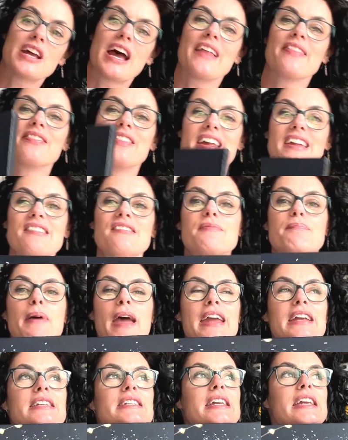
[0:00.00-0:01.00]
and this
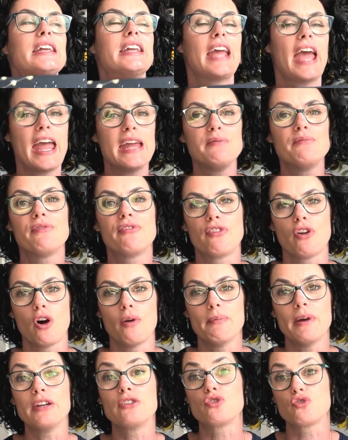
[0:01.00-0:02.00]
painting came
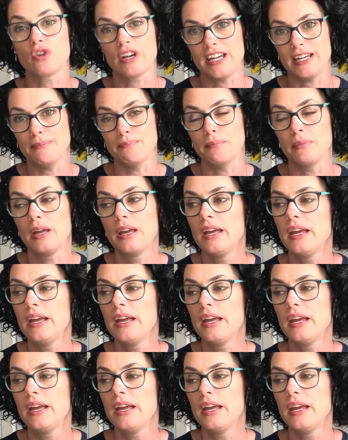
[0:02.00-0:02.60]
from a dream.